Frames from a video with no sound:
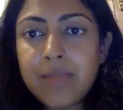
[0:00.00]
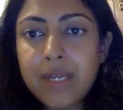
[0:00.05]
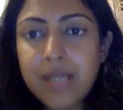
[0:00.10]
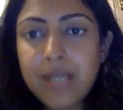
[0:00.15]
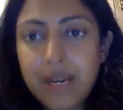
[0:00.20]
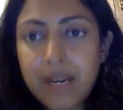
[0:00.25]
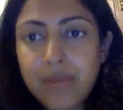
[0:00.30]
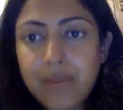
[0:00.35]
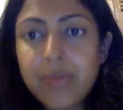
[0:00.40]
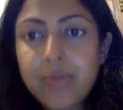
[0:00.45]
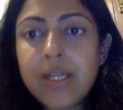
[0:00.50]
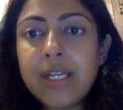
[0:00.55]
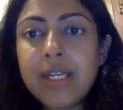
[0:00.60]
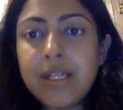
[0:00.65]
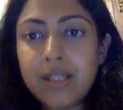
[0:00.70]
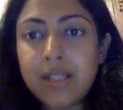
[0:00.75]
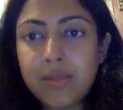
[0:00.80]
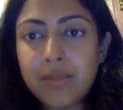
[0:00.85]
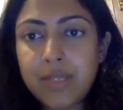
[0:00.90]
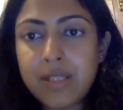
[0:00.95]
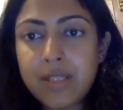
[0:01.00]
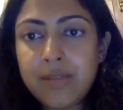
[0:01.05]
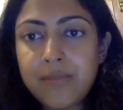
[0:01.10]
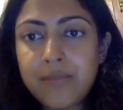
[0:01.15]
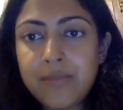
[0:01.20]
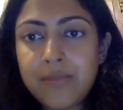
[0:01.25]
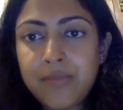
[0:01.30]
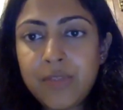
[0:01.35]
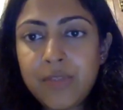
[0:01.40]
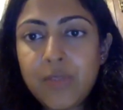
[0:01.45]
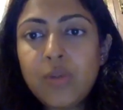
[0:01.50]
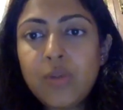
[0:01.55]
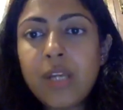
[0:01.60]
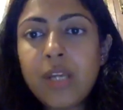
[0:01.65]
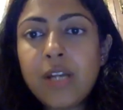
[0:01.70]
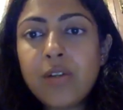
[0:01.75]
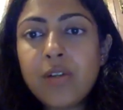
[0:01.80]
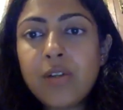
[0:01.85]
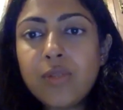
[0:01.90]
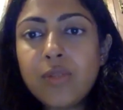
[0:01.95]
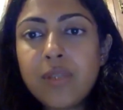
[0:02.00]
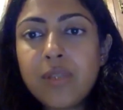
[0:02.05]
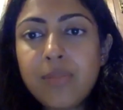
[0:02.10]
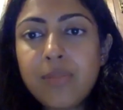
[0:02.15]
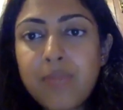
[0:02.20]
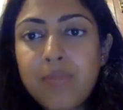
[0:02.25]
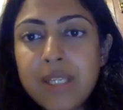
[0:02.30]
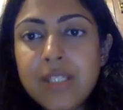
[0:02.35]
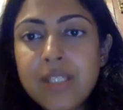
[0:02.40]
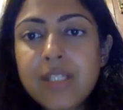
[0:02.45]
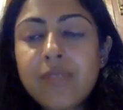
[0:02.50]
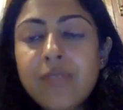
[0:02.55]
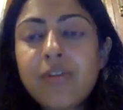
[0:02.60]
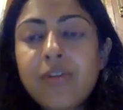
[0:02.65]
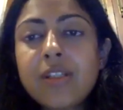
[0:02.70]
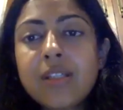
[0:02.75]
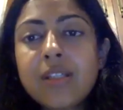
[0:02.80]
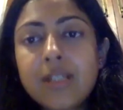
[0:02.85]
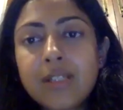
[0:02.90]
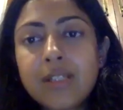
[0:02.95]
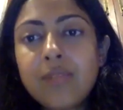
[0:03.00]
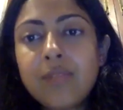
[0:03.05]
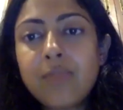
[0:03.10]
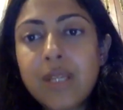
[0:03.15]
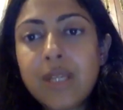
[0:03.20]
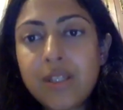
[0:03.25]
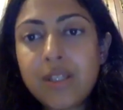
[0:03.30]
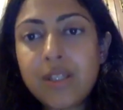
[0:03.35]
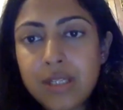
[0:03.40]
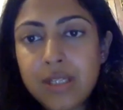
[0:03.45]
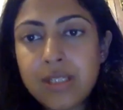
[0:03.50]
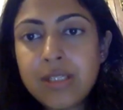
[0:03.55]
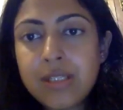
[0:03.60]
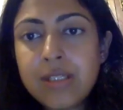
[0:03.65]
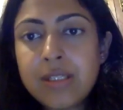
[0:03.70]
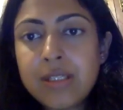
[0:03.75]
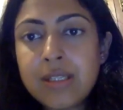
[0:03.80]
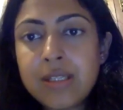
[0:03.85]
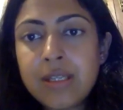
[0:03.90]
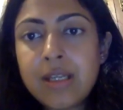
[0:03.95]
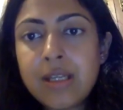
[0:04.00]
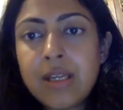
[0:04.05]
but unpredictable. You can do the best for certain patients,